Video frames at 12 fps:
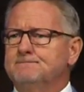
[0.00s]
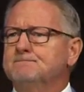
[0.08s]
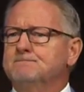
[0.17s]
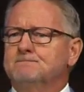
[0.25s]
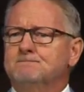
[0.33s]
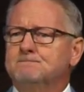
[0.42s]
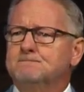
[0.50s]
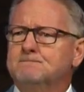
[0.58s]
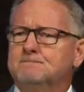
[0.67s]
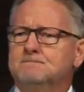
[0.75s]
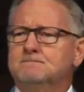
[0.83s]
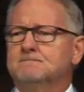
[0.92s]

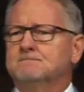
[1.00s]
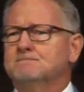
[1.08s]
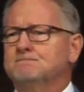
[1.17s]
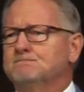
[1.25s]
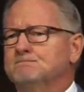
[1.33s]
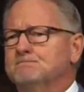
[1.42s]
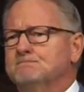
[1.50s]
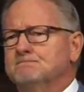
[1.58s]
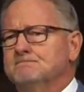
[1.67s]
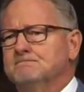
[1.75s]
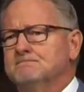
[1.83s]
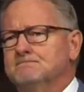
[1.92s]

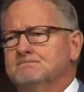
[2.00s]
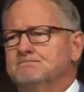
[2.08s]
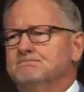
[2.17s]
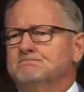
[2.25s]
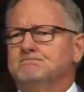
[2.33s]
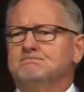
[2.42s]
(silence)